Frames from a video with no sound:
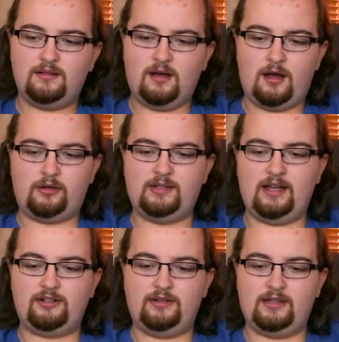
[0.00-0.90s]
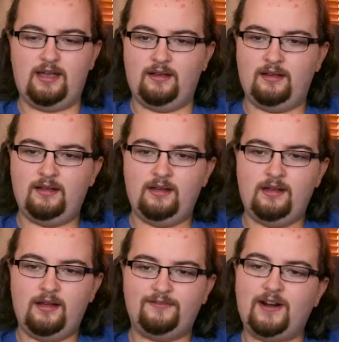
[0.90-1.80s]
architecture set,
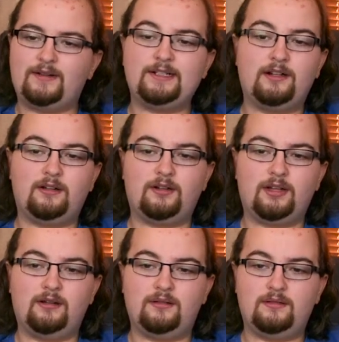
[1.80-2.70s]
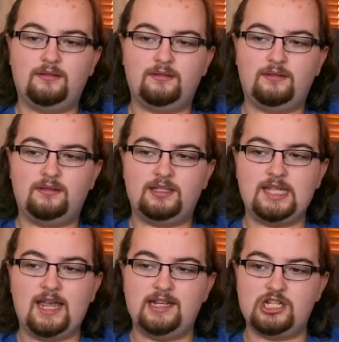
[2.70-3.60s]
very good looking
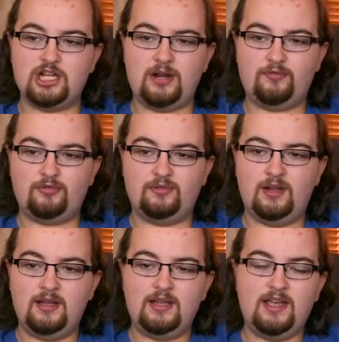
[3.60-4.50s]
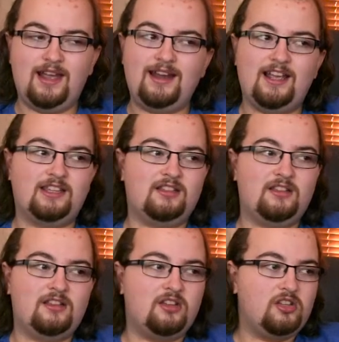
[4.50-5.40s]
set in general. It is
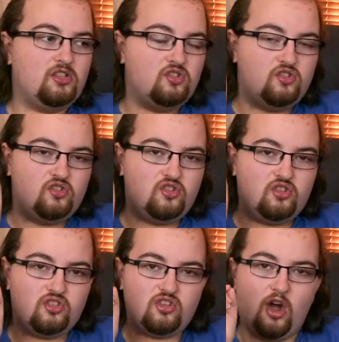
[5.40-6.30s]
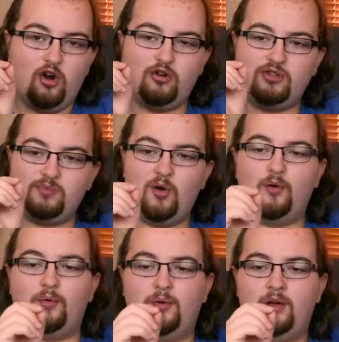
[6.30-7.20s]
so
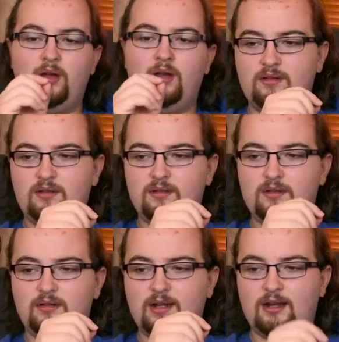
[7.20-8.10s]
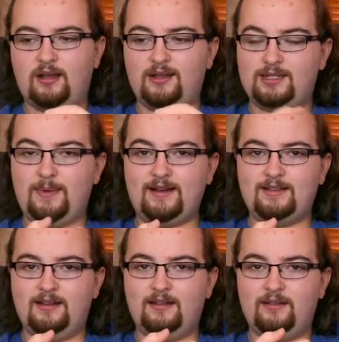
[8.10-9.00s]
small than I
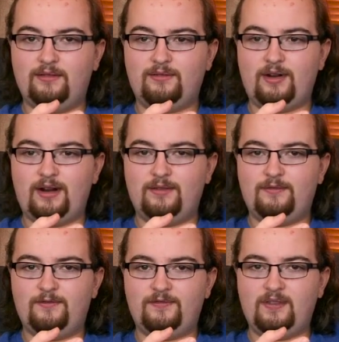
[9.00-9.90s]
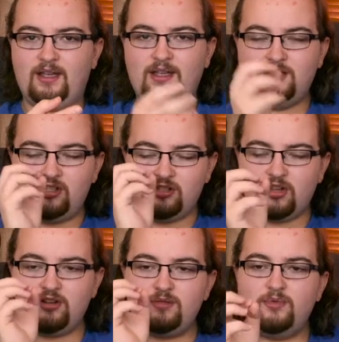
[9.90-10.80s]
expected, right? It is
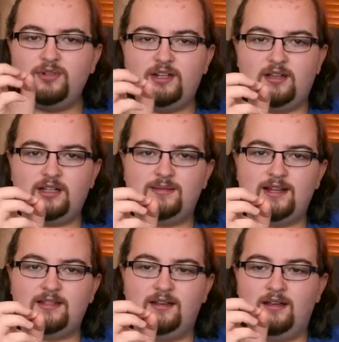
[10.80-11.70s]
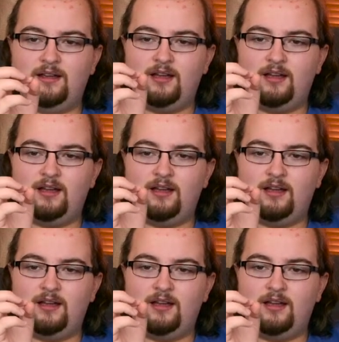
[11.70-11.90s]
so small than I expected.